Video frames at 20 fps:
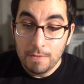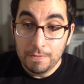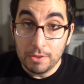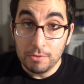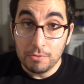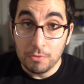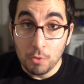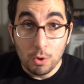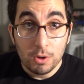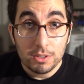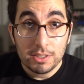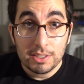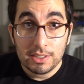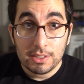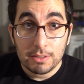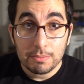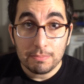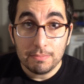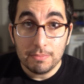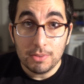the
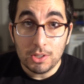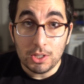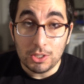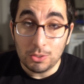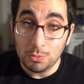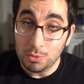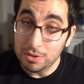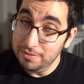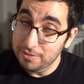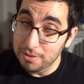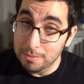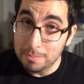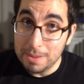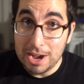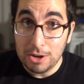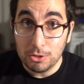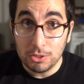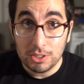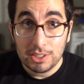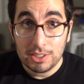Force is with the
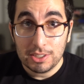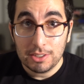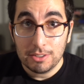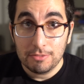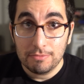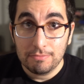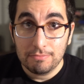mouse.